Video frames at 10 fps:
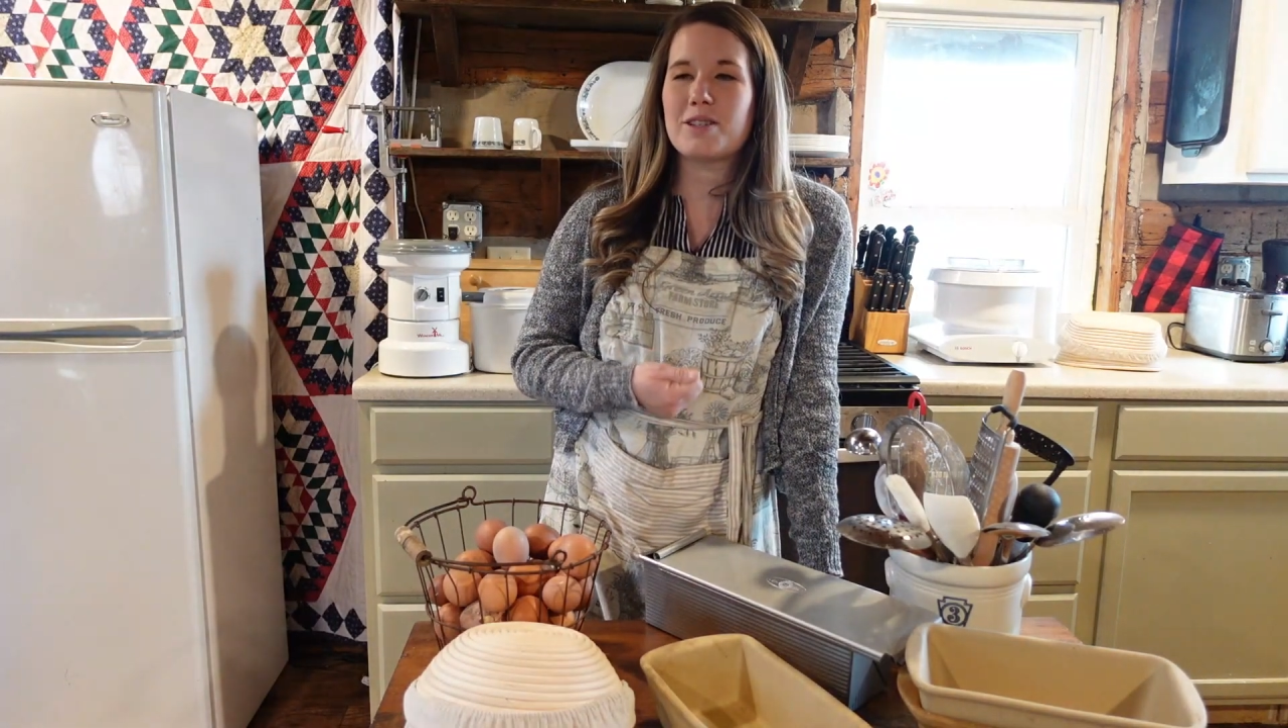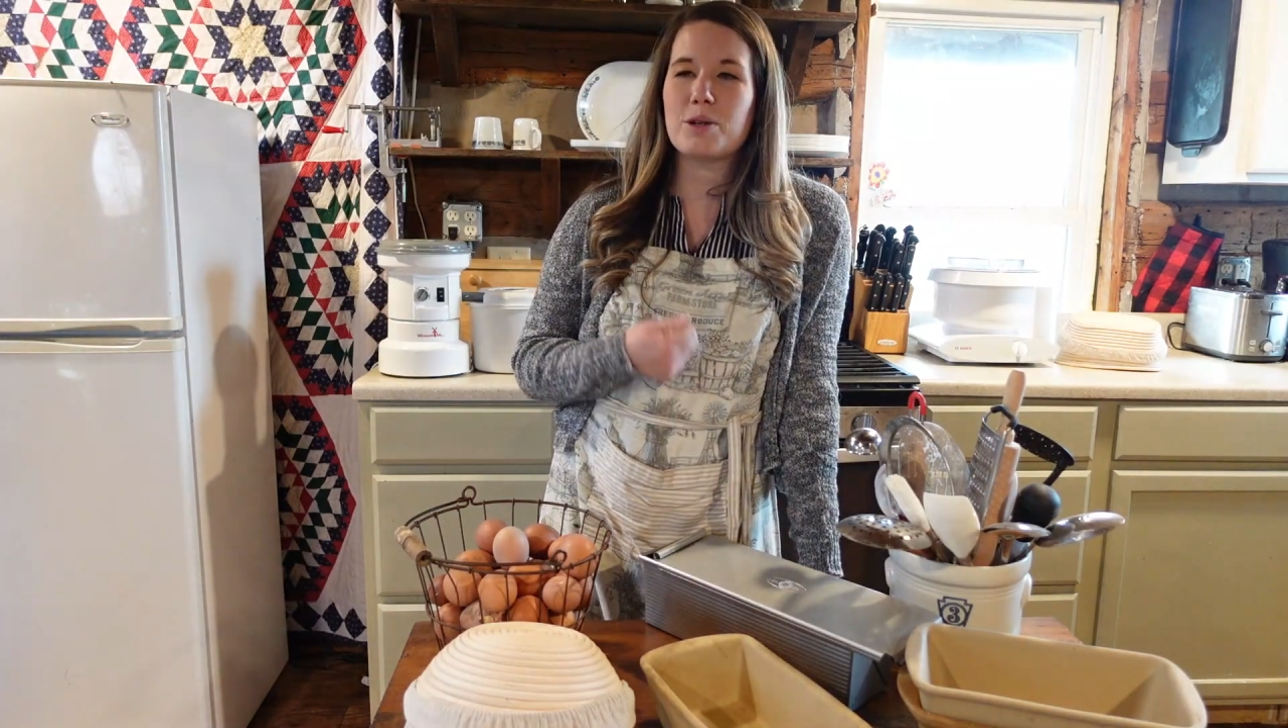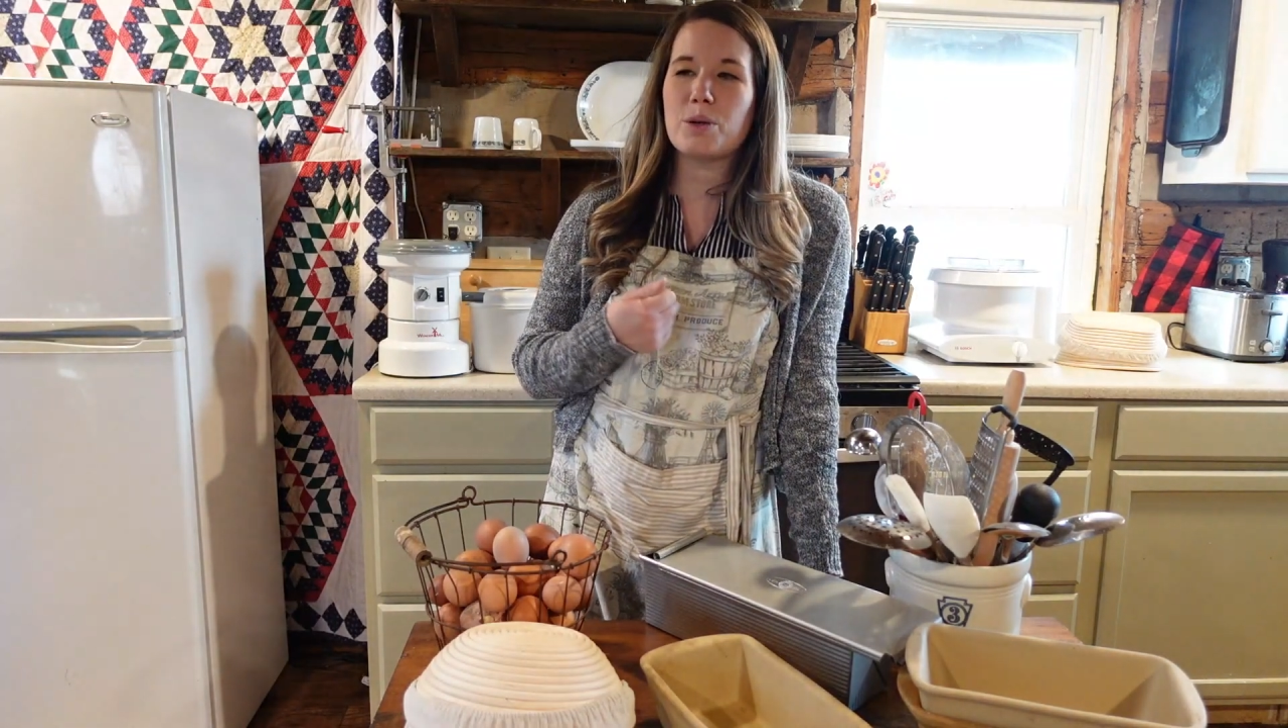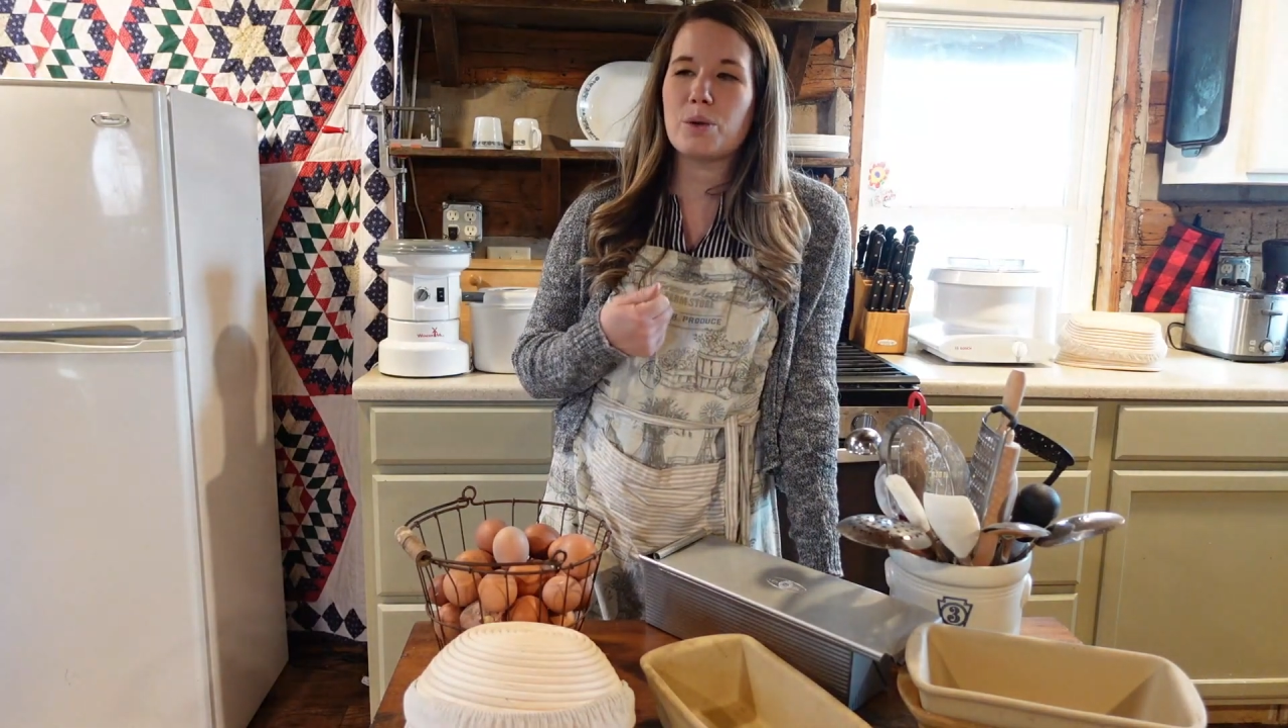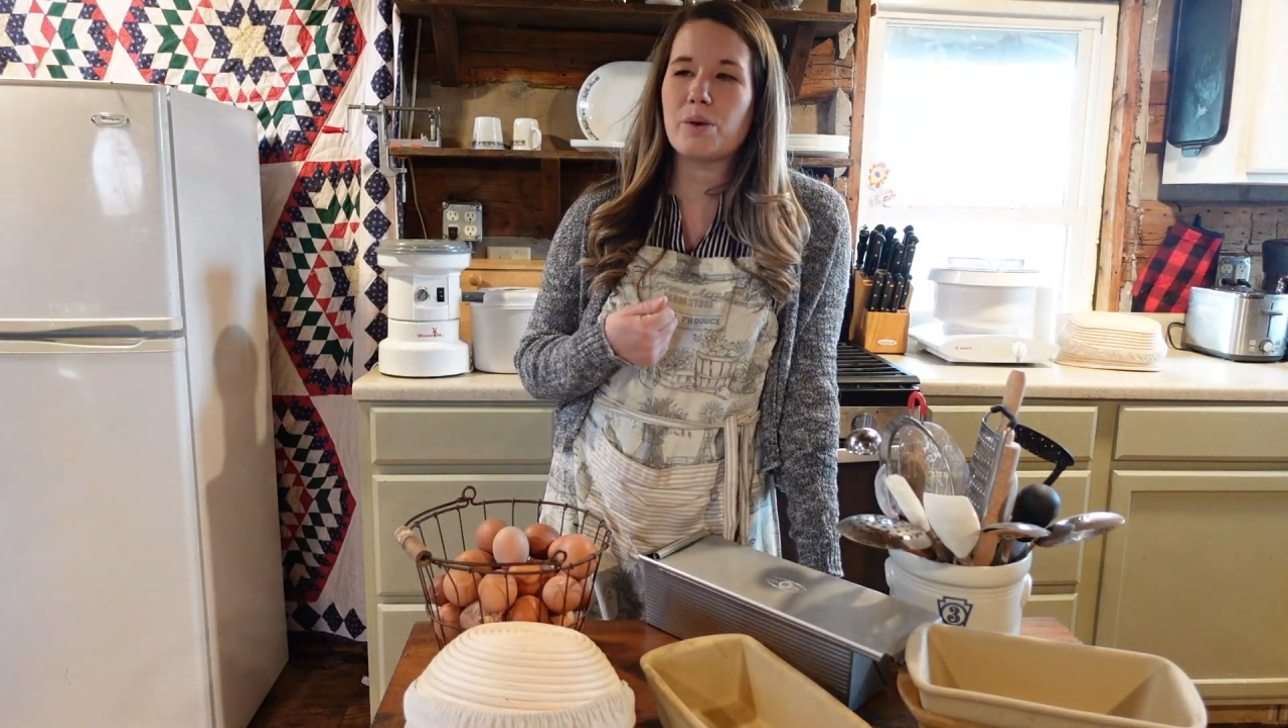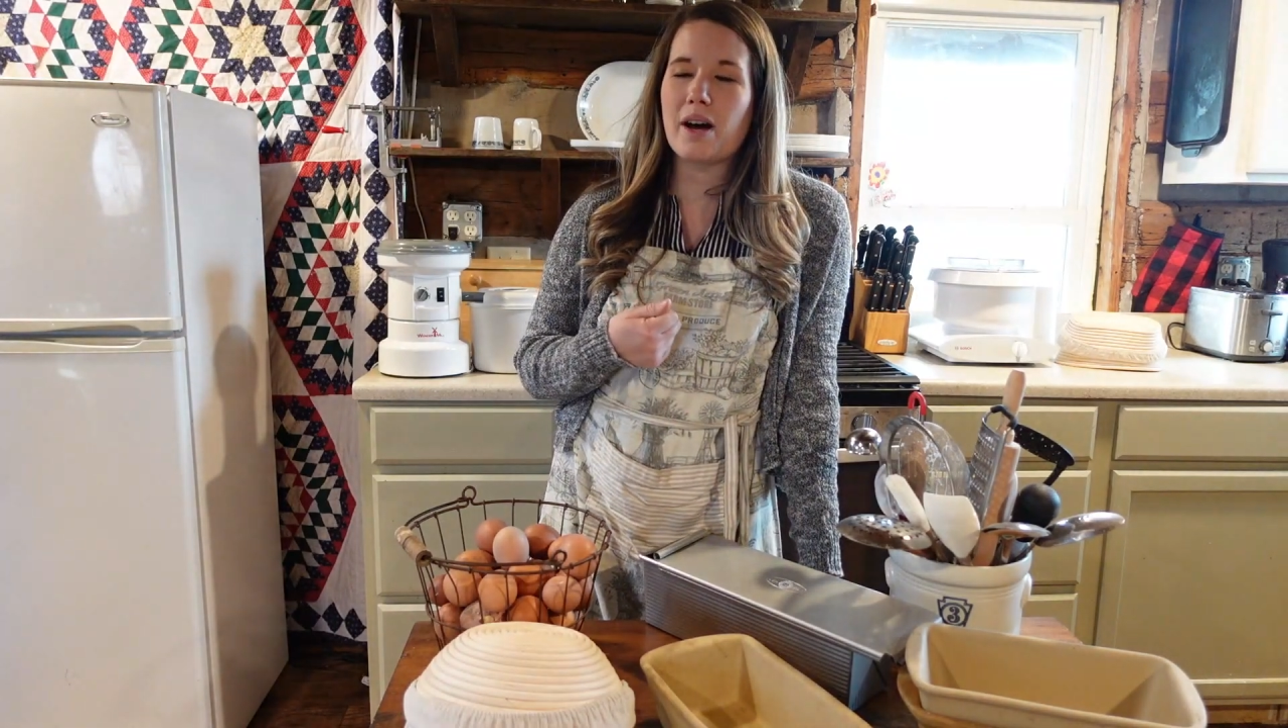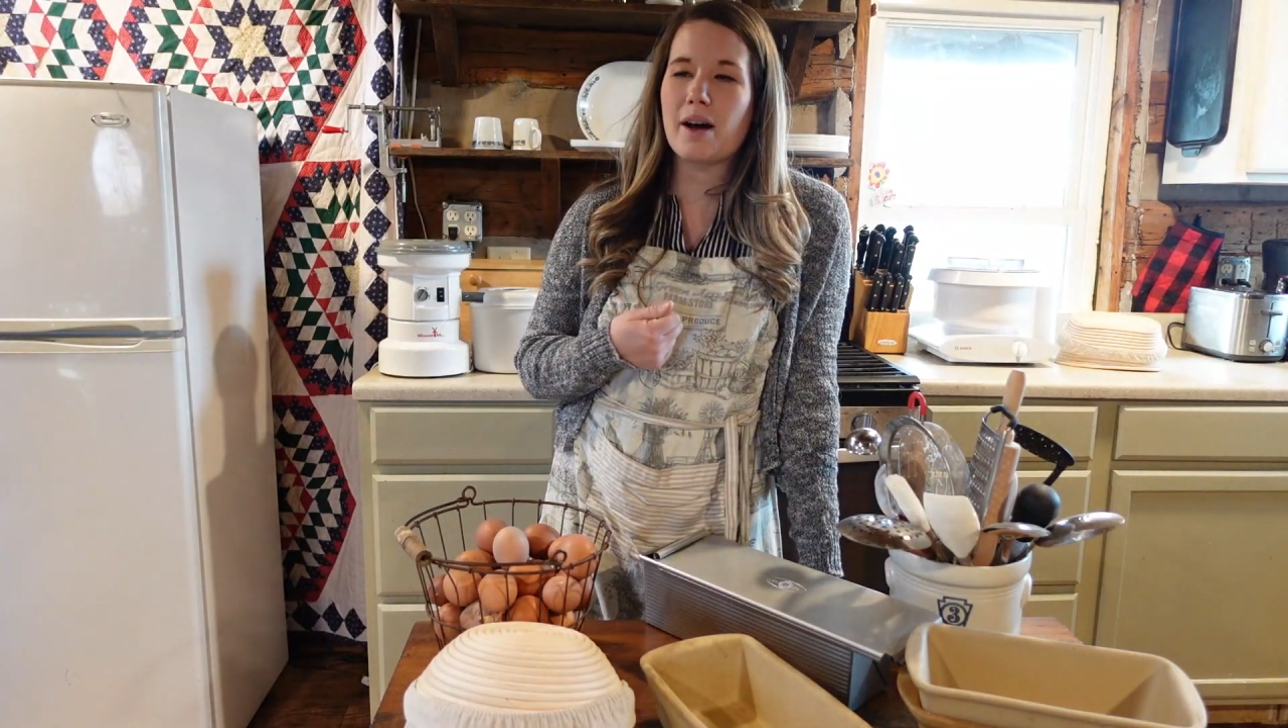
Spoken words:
to